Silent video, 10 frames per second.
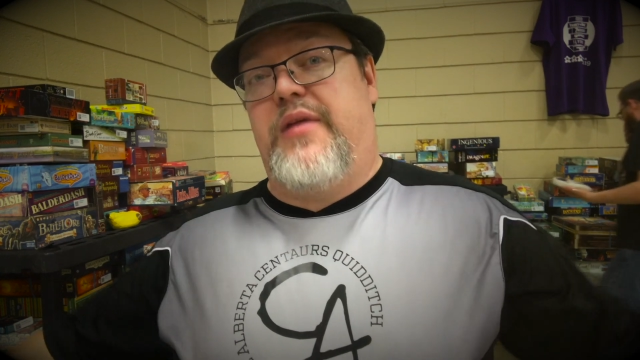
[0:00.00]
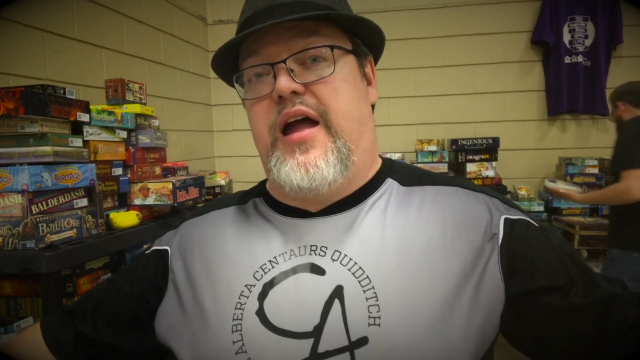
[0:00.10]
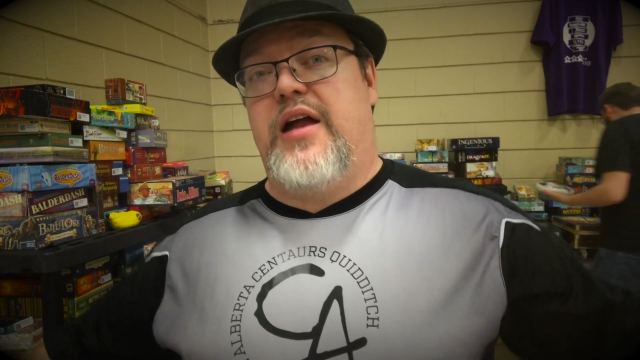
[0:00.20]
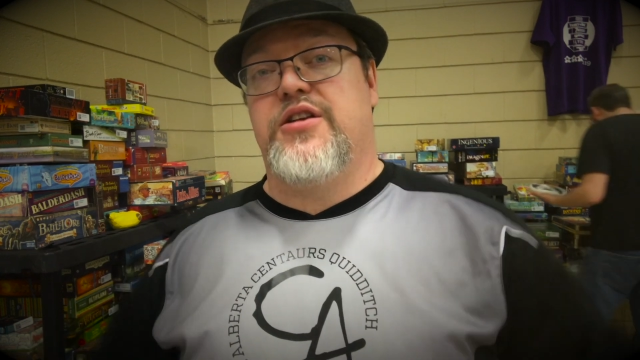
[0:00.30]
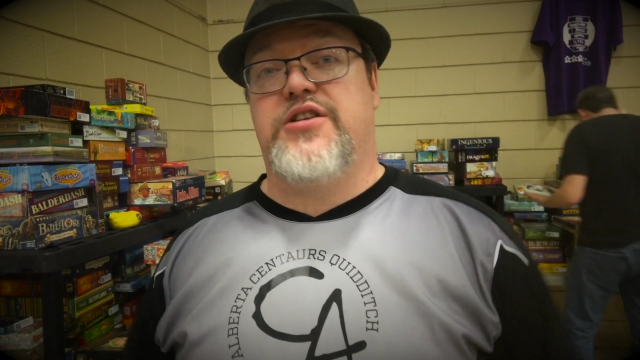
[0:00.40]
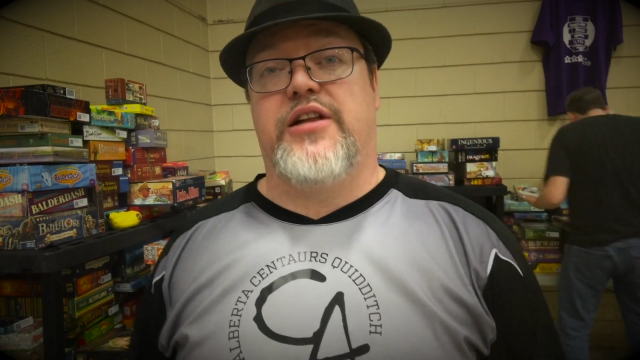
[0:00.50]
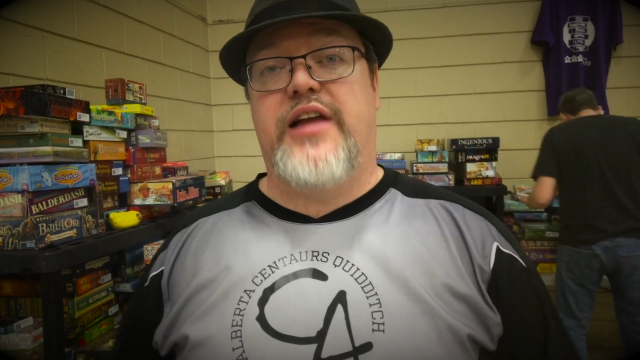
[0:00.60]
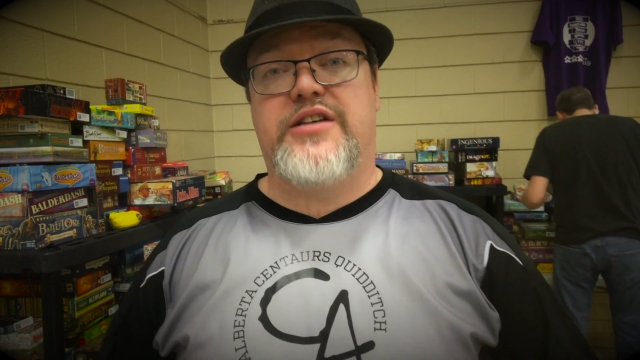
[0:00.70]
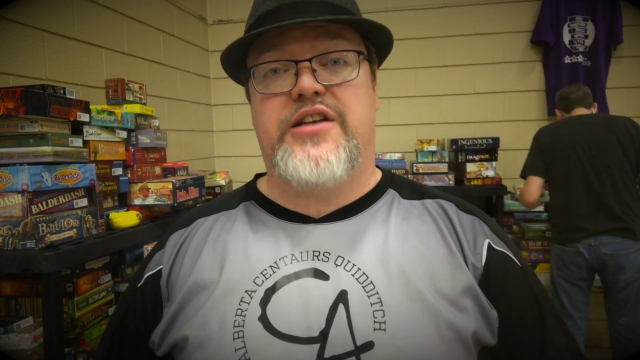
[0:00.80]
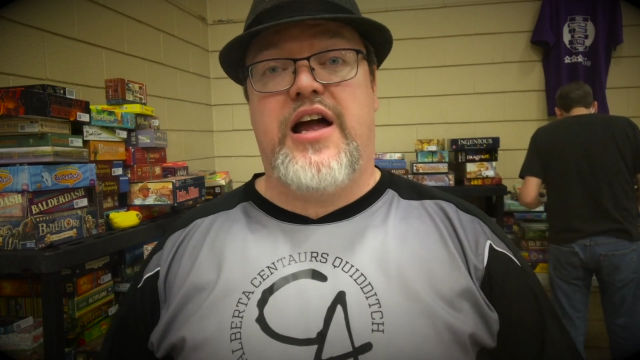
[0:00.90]
And until
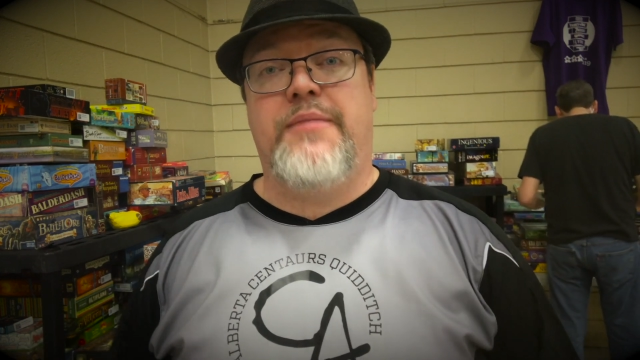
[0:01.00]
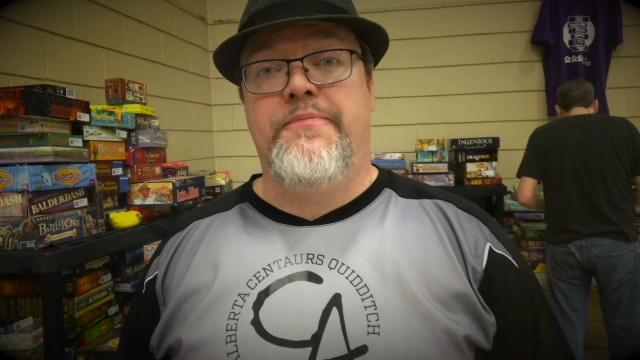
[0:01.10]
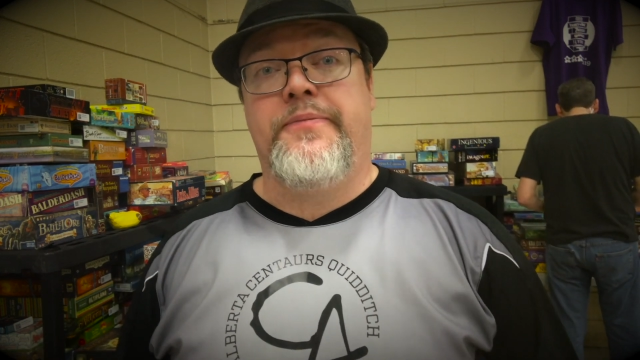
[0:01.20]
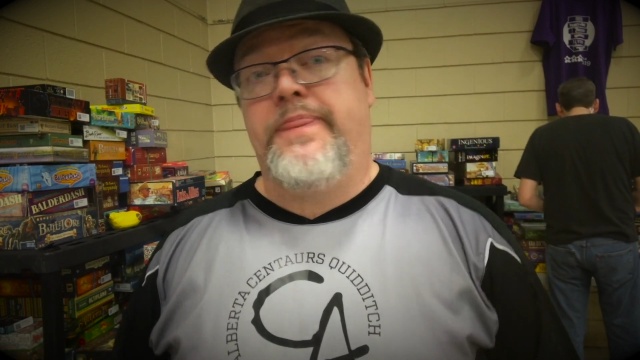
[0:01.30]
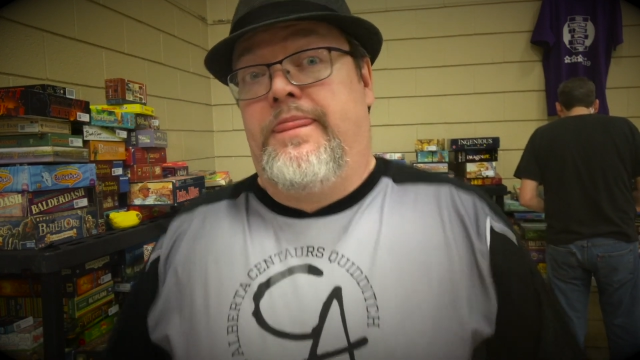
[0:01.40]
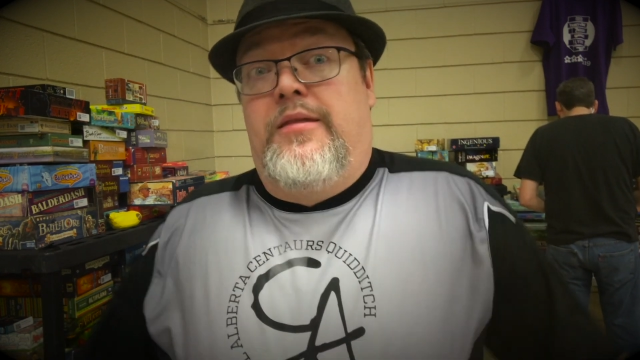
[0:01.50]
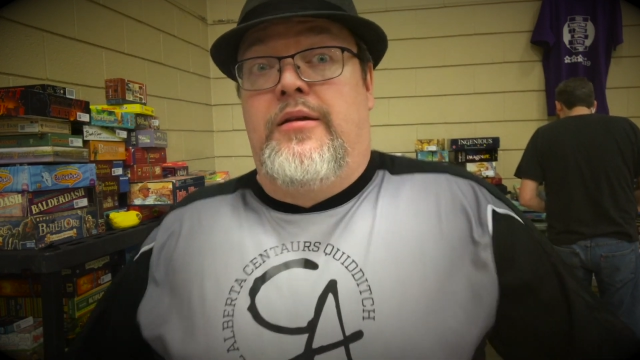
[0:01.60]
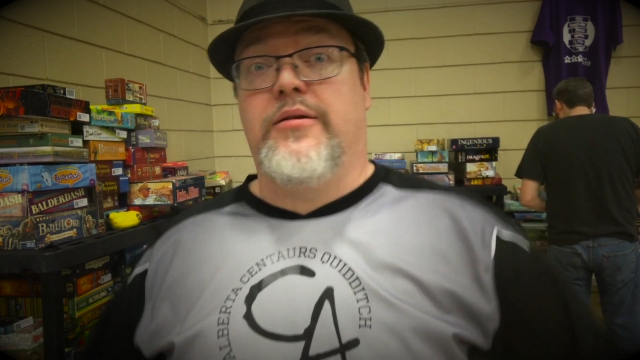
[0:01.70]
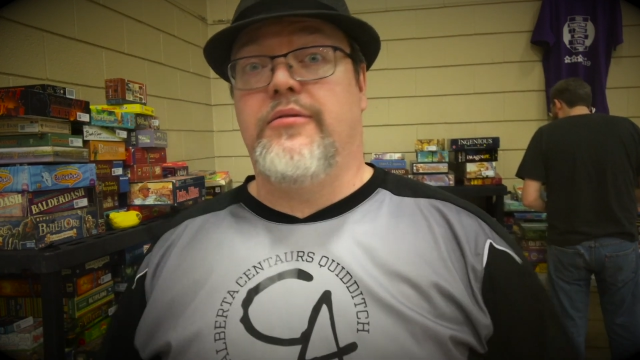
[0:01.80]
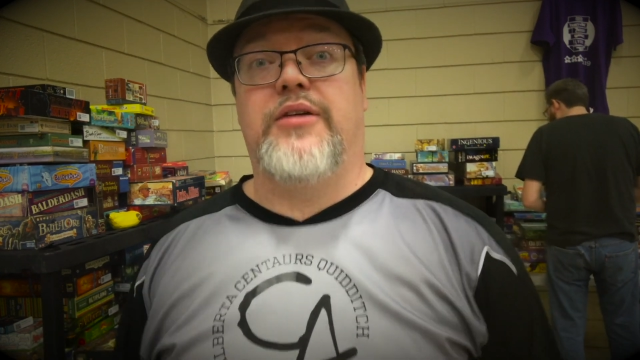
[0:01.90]
next time,
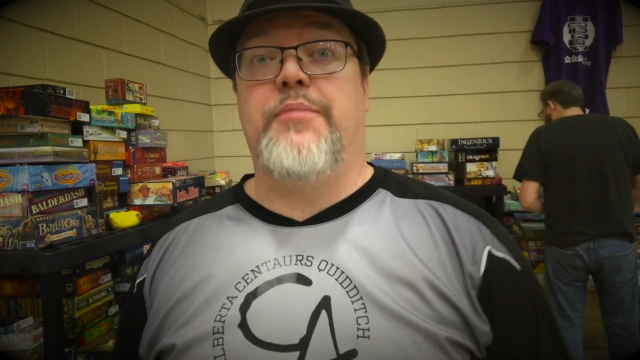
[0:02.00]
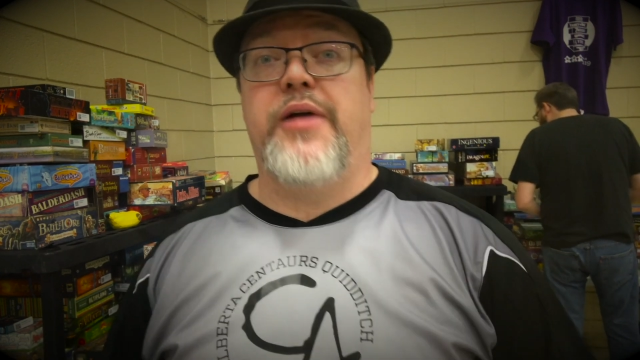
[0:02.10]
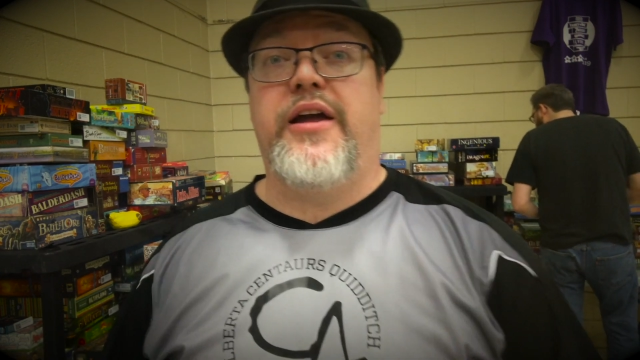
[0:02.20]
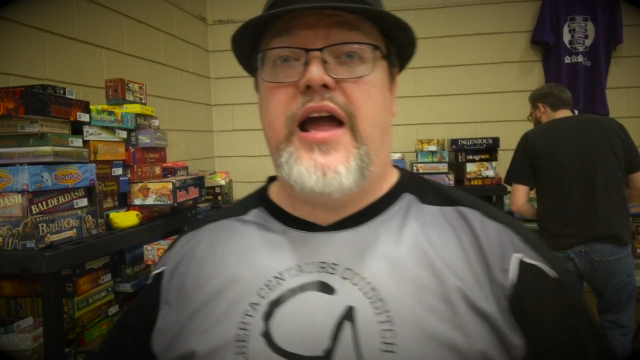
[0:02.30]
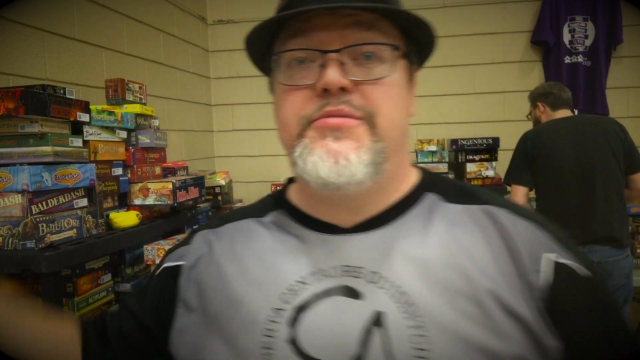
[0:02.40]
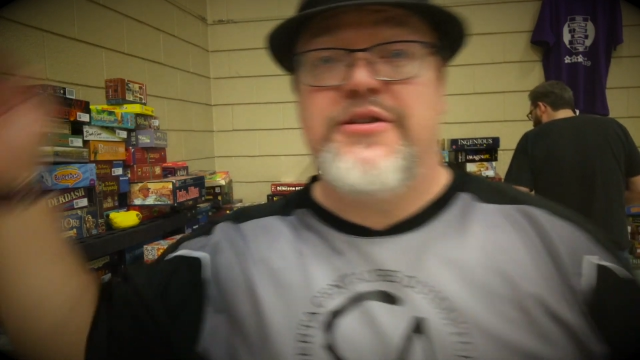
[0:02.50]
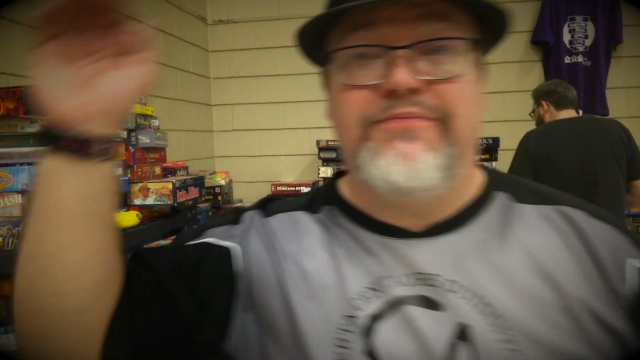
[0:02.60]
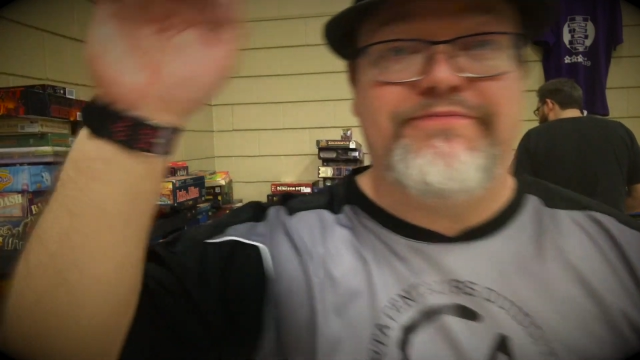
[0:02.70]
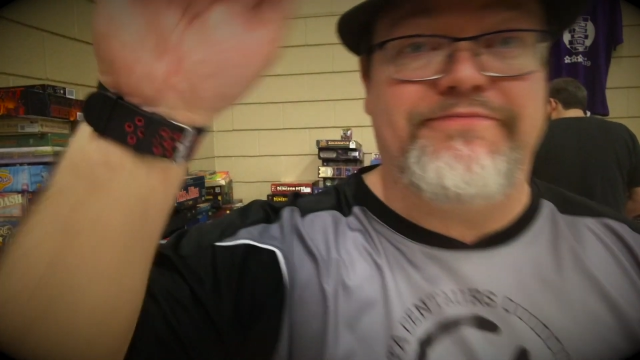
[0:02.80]
keep playing games.